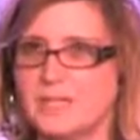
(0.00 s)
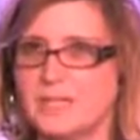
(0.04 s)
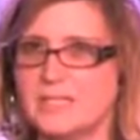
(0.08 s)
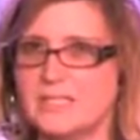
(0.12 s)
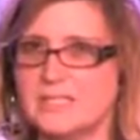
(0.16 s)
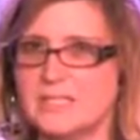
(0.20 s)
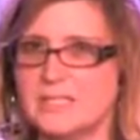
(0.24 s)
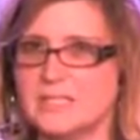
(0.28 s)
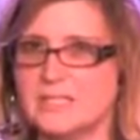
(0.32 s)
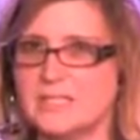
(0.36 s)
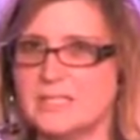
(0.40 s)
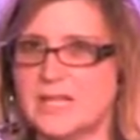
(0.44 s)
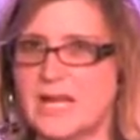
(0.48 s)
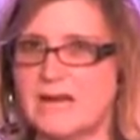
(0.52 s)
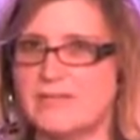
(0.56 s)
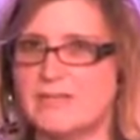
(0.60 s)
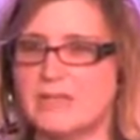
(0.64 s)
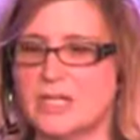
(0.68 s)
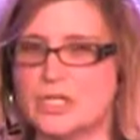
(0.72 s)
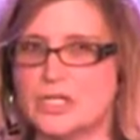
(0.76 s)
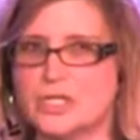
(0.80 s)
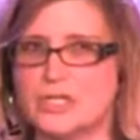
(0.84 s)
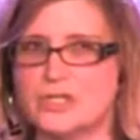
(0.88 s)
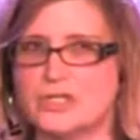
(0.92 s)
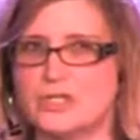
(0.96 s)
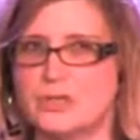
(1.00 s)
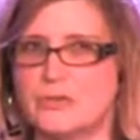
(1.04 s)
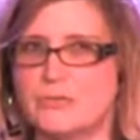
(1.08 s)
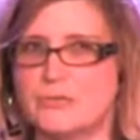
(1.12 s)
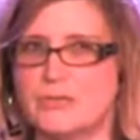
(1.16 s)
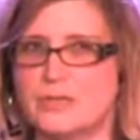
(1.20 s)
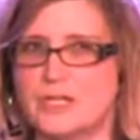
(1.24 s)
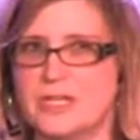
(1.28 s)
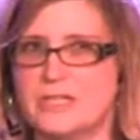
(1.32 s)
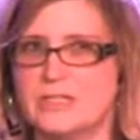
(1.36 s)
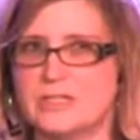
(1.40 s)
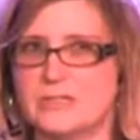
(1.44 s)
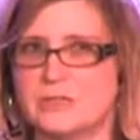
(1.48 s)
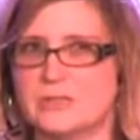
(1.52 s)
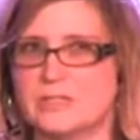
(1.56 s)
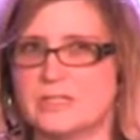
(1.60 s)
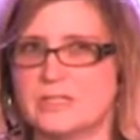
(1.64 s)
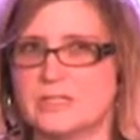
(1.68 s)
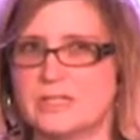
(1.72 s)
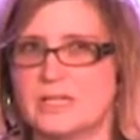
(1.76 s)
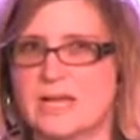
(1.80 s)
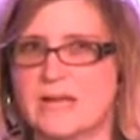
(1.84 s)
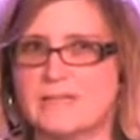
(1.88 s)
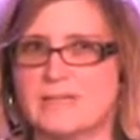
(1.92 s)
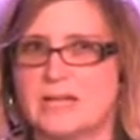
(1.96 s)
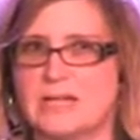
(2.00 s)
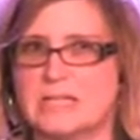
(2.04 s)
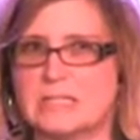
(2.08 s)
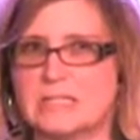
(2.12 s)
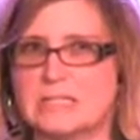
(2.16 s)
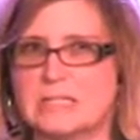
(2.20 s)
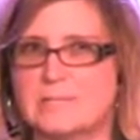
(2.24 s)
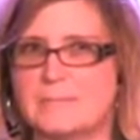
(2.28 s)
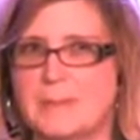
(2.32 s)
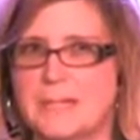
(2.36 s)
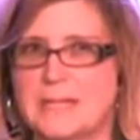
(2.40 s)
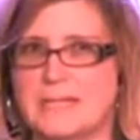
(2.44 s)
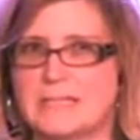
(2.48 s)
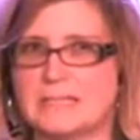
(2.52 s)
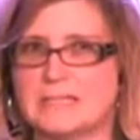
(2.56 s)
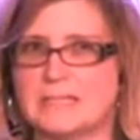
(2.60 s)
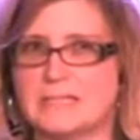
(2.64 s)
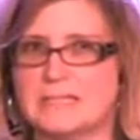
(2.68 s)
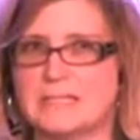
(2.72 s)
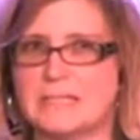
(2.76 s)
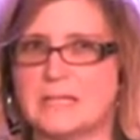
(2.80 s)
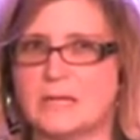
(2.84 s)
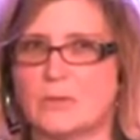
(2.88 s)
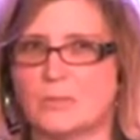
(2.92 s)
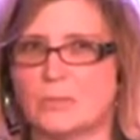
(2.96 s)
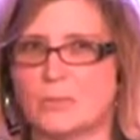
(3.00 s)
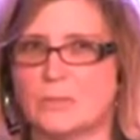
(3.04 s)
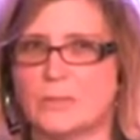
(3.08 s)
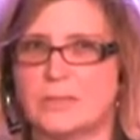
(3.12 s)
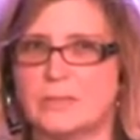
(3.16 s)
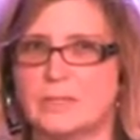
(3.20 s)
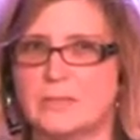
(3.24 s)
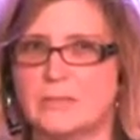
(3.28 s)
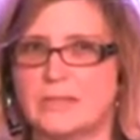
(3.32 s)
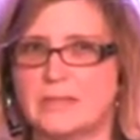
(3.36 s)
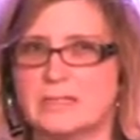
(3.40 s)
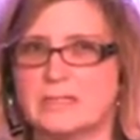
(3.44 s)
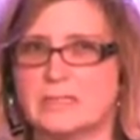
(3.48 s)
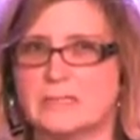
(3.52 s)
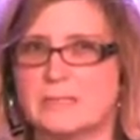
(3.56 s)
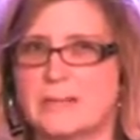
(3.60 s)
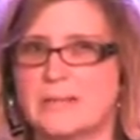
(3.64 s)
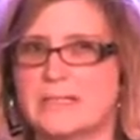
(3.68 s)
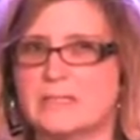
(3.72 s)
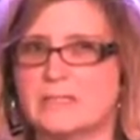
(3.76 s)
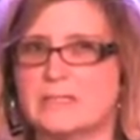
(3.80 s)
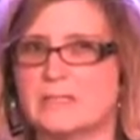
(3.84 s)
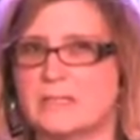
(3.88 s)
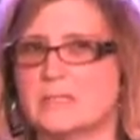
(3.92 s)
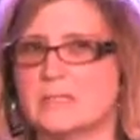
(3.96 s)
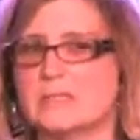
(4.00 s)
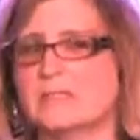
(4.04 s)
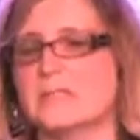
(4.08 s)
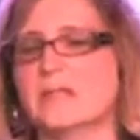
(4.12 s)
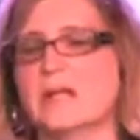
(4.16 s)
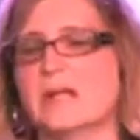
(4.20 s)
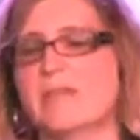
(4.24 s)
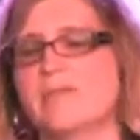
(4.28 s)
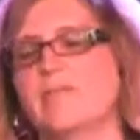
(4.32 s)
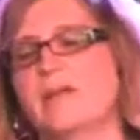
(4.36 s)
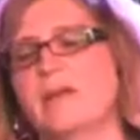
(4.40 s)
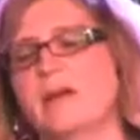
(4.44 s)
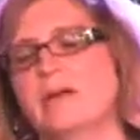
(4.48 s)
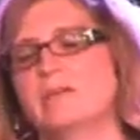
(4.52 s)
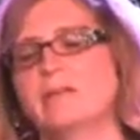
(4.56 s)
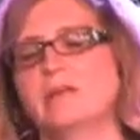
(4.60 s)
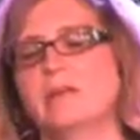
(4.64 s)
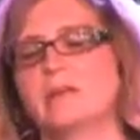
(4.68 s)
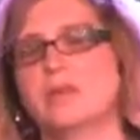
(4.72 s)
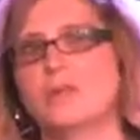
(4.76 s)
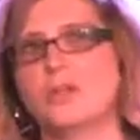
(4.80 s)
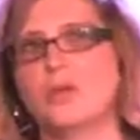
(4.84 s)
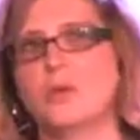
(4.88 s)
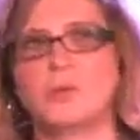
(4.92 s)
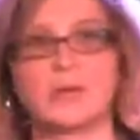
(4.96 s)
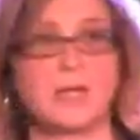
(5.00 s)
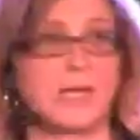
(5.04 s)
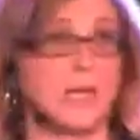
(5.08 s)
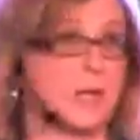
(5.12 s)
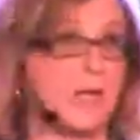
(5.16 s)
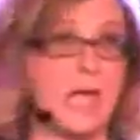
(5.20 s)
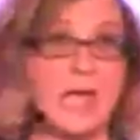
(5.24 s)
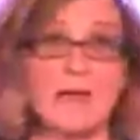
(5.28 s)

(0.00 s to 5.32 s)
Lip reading: It doesn't have that shoofy, so it doesn't have that spicy, that really big spiciness that I found in the Gnomegang.